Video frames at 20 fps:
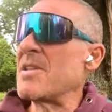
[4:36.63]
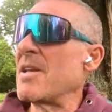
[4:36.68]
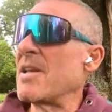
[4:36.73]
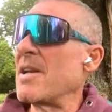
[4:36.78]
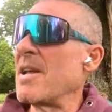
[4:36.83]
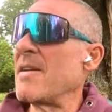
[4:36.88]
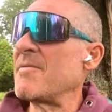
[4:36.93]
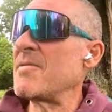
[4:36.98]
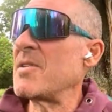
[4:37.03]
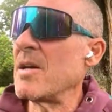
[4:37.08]
that
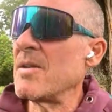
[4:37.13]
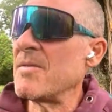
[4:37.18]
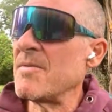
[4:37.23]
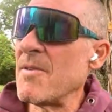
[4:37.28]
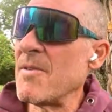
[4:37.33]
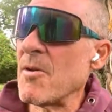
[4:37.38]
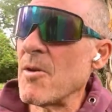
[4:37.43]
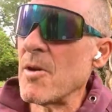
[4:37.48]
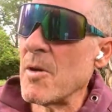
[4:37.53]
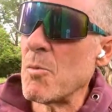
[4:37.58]
have done
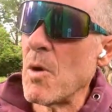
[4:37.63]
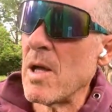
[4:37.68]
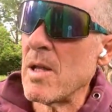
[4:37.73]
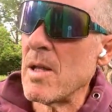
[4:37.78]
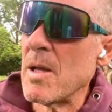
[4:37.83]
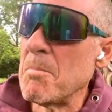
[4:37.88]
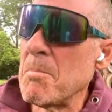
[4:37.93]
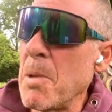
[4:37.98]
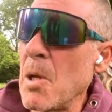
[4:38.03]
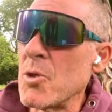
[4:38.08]
very well
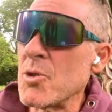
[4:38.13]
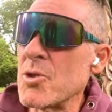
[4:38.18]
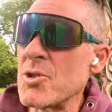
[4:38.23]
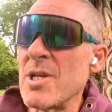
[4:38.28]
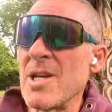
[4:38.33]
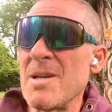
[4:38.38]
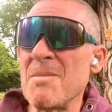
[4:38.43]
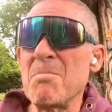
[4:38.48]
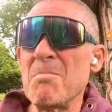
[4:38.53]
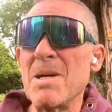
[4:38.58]
on
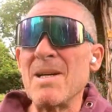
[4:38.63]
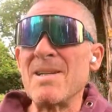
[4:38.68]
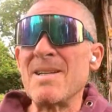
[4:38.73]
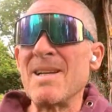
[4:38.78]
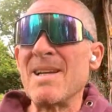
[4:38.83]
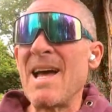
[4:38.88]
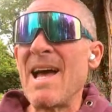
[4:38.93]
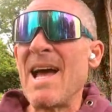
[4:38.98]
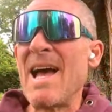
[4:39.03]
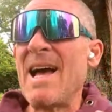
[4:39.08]
Pulsechain, but
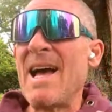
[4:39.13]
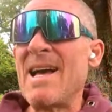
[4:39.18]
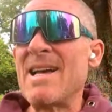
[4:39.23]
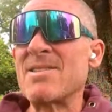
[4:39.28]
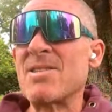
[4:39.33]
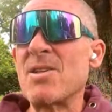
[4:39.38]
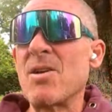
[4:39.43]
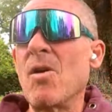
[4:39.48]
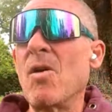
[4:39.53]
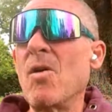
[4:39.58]
as
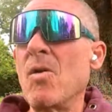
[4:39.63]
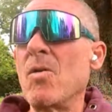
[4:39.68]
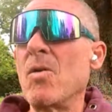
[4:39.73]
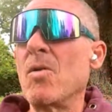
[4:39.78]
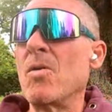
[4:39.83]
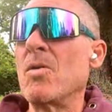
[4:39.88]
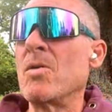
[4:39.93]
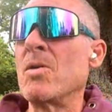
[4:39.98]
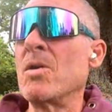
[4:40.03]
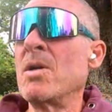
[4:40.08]
a
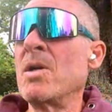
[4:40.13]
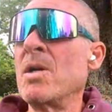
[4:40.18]
whole,